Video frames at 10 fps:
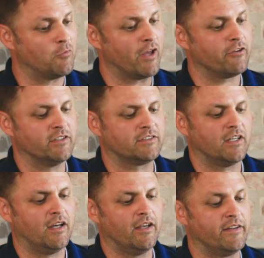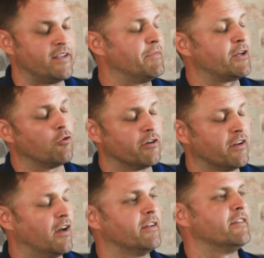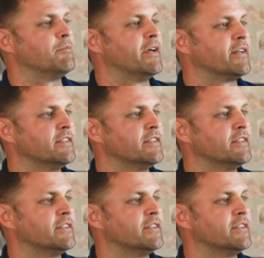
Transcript: whether it's endemic or non-endemic,